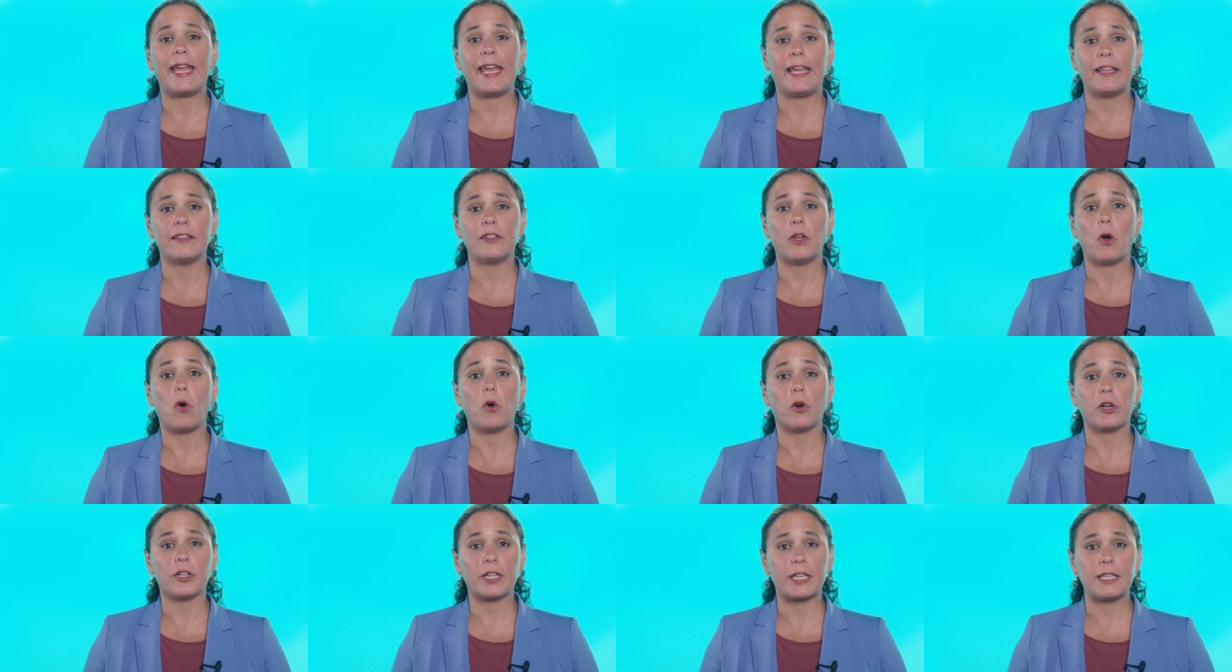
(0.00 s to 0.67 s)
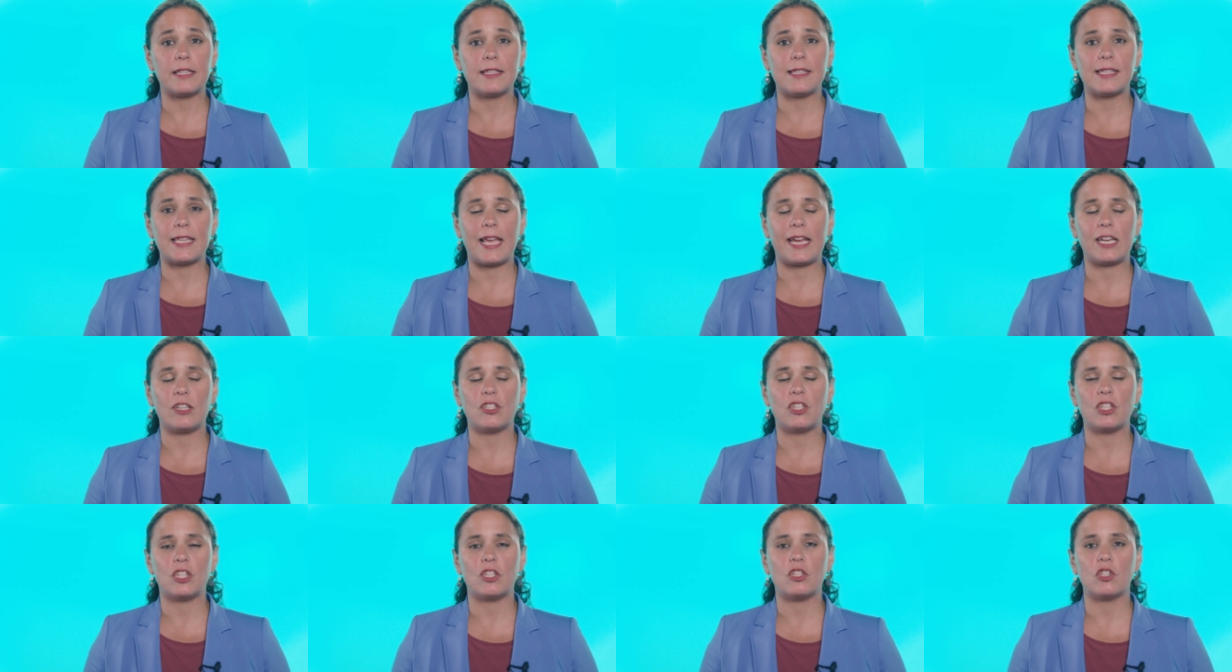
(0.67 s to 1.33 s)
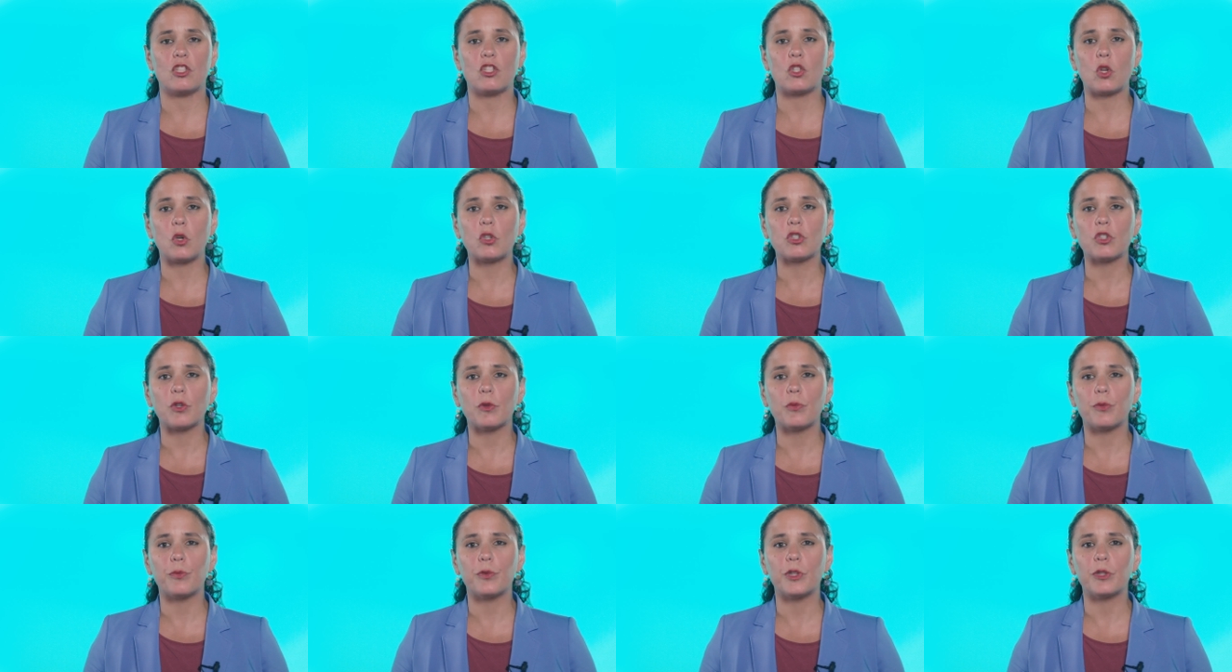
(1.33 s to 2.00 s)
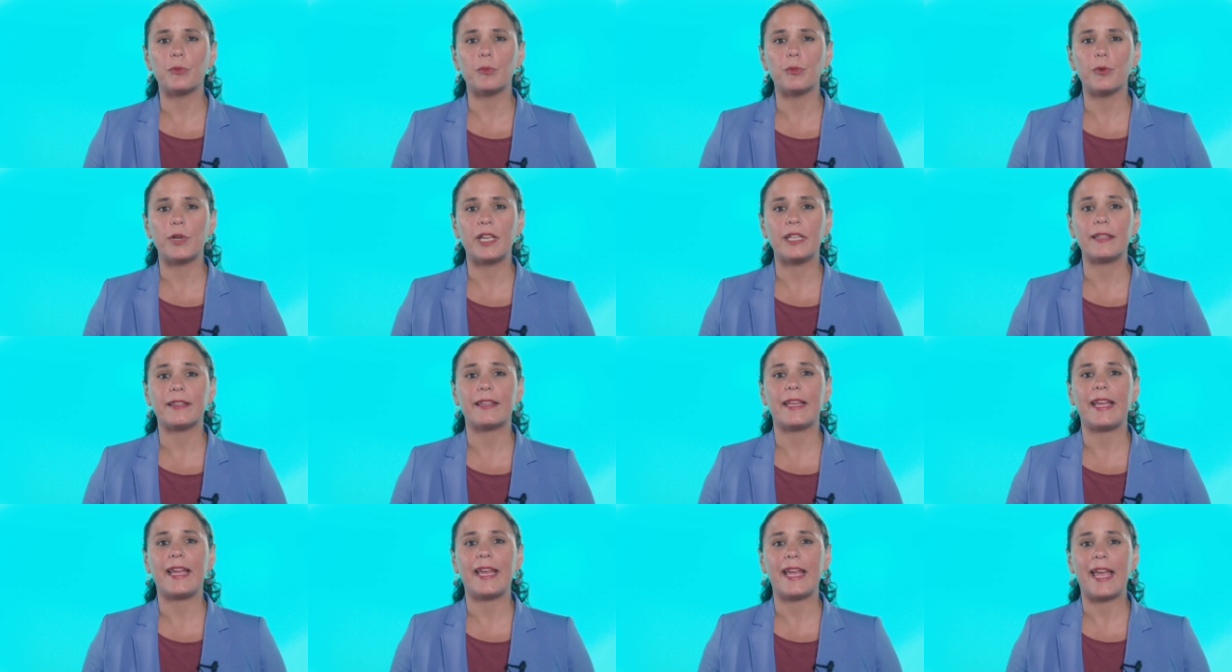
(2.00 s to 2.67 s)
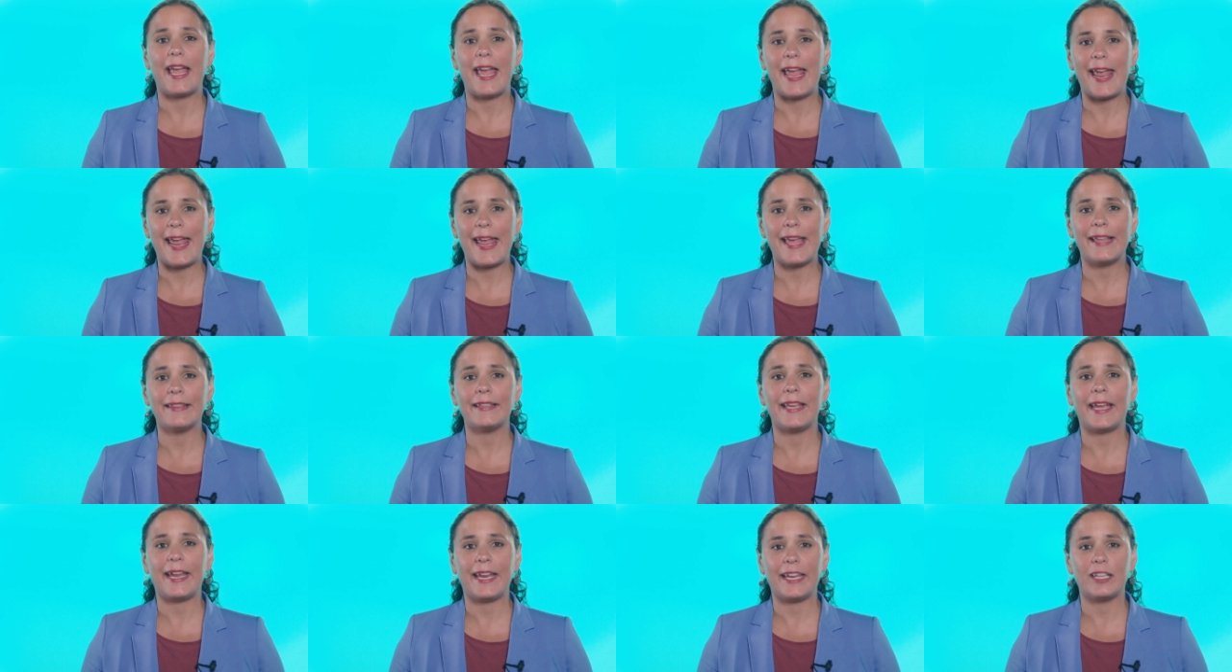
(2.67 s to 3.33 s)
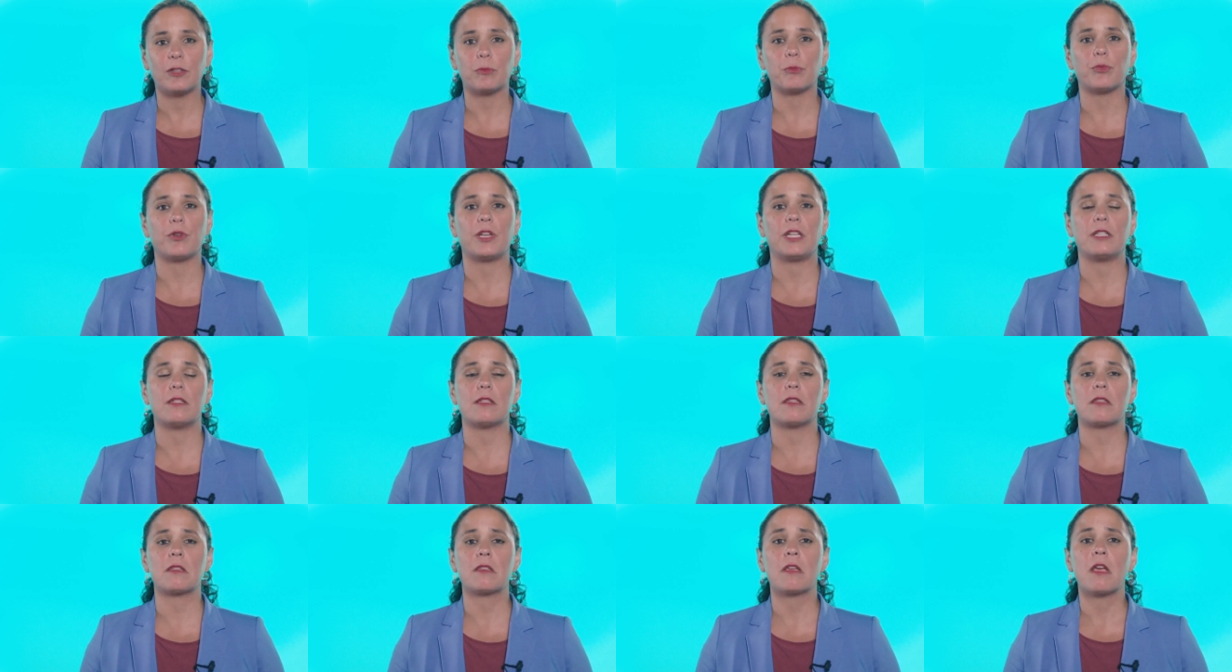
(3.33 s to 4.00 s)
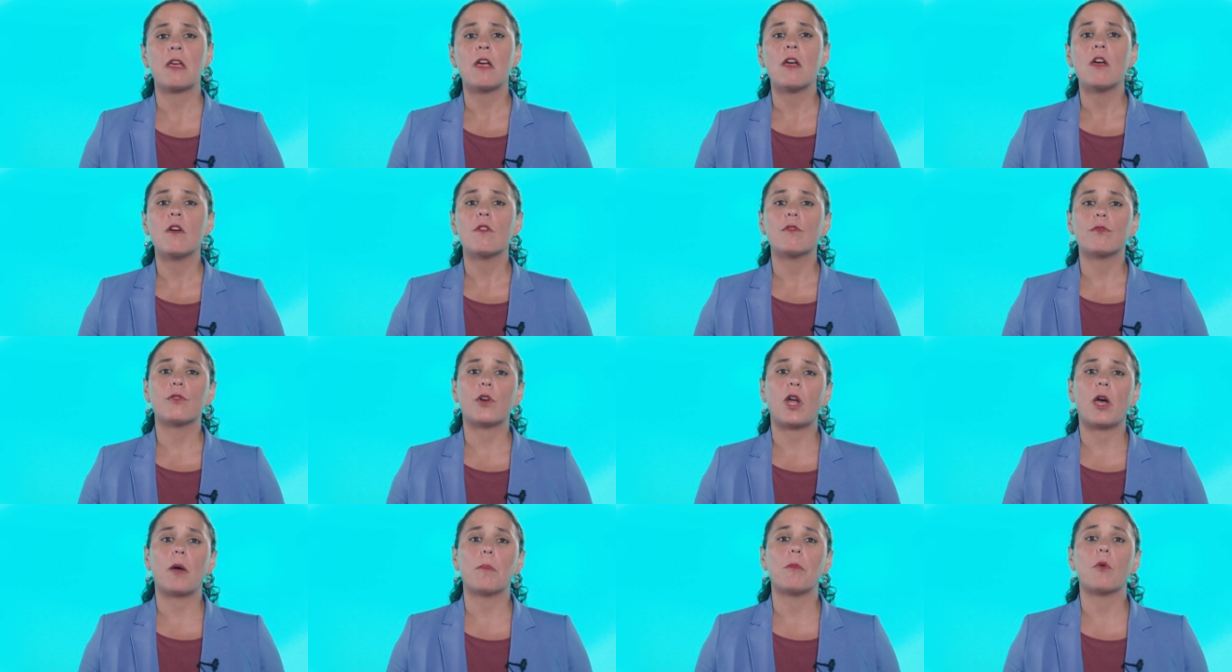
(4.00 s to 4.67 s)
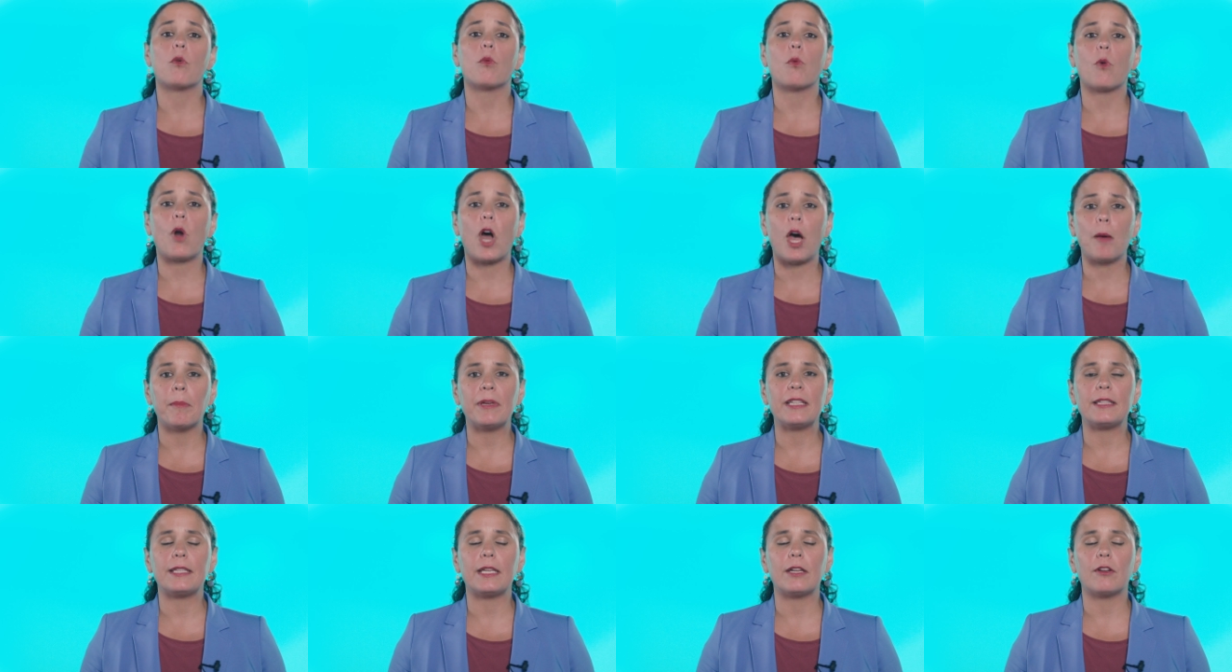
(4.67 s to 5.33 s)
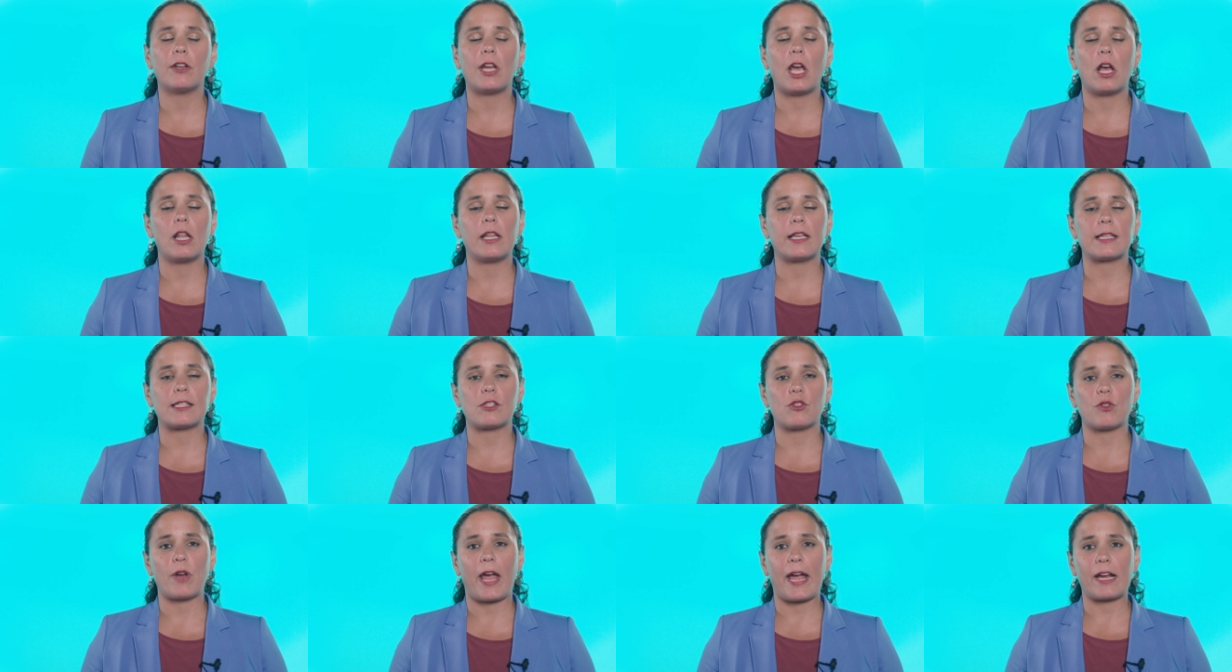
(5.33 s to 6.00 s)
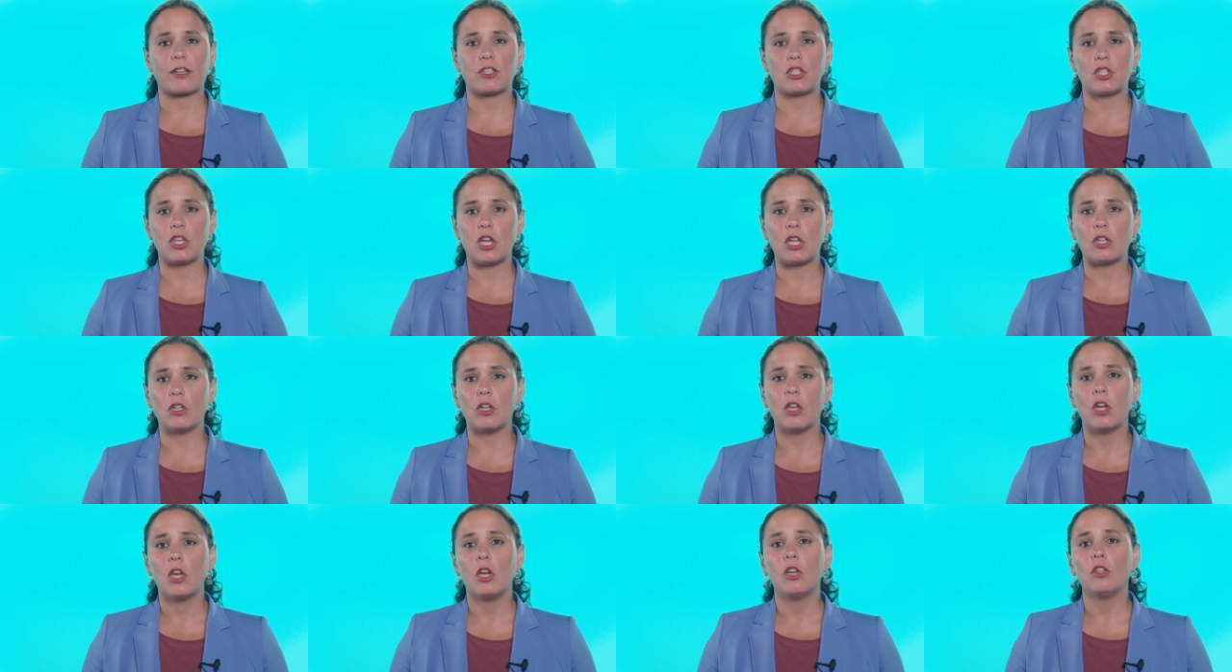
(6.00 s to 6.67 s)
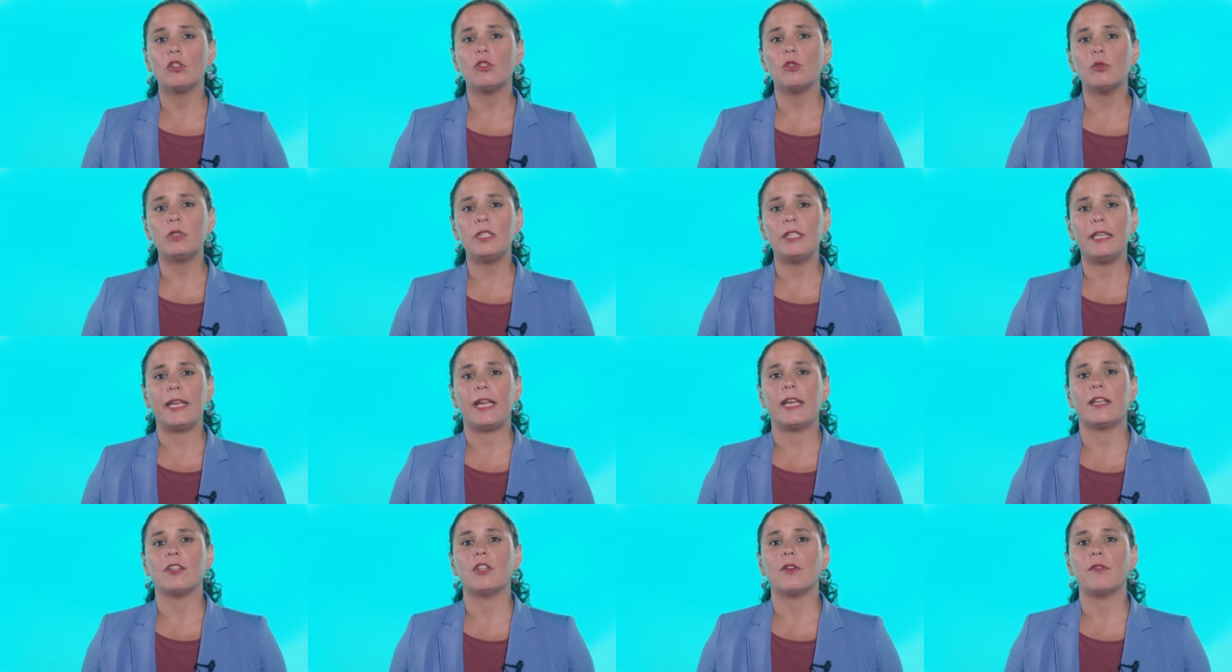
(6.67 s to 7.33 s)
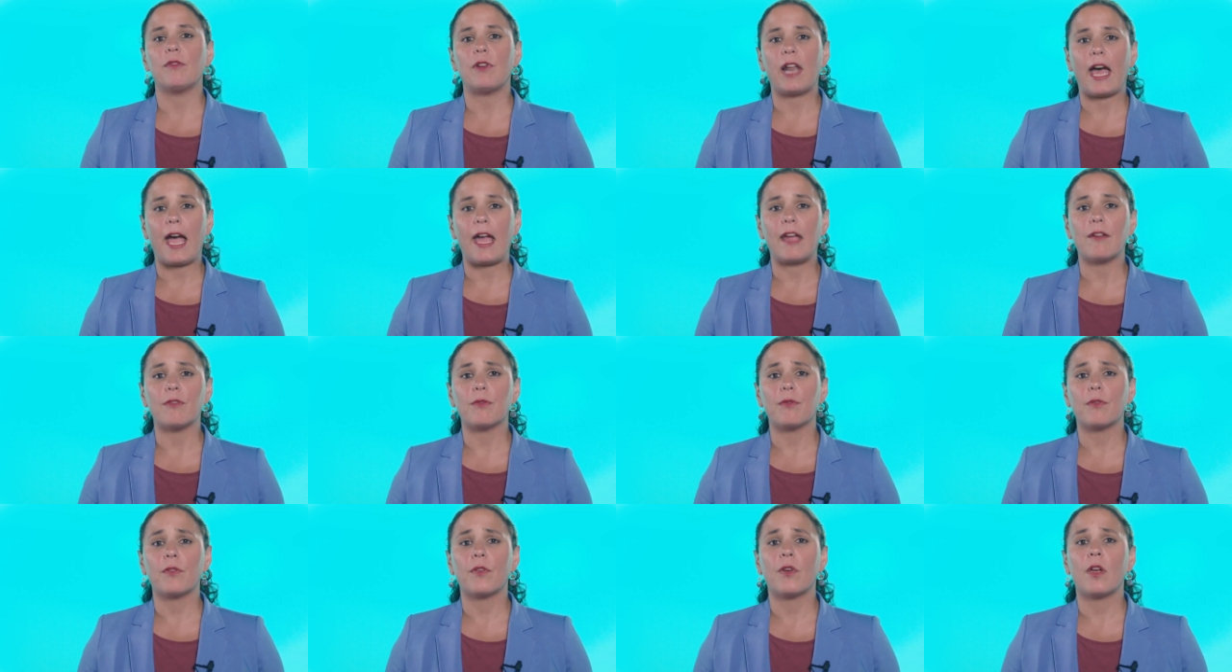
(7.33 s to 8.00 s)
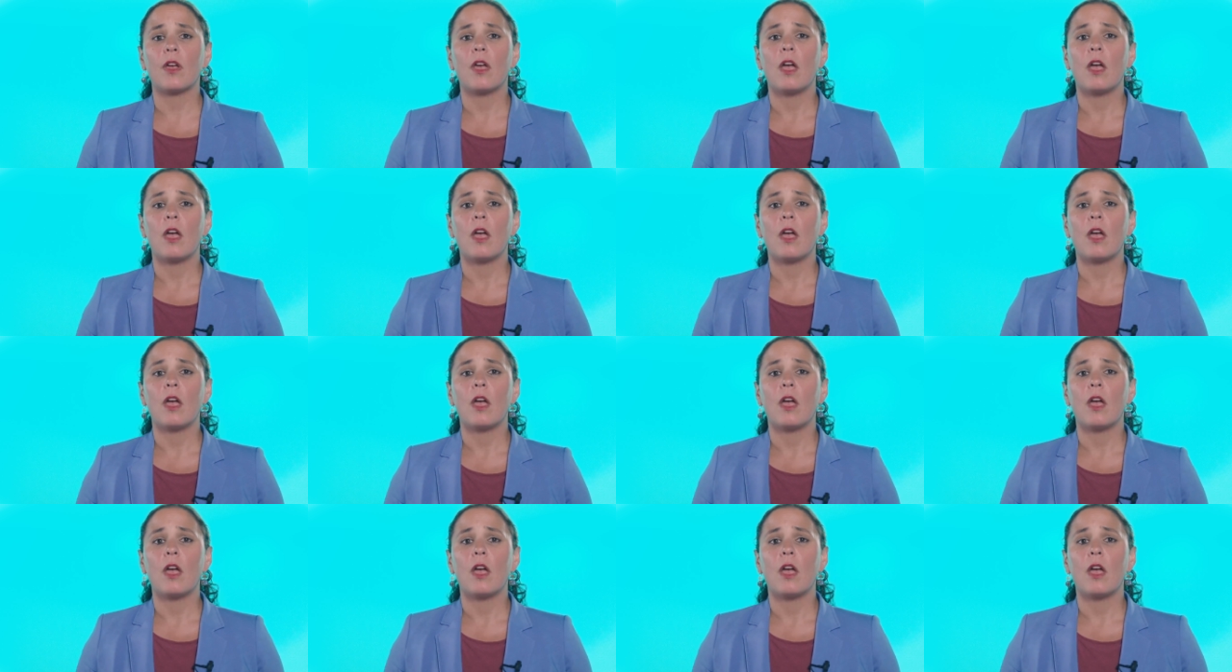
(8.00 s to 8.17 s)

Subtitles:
and organizations' social footprint and handprints from raw material extraction to the end of life.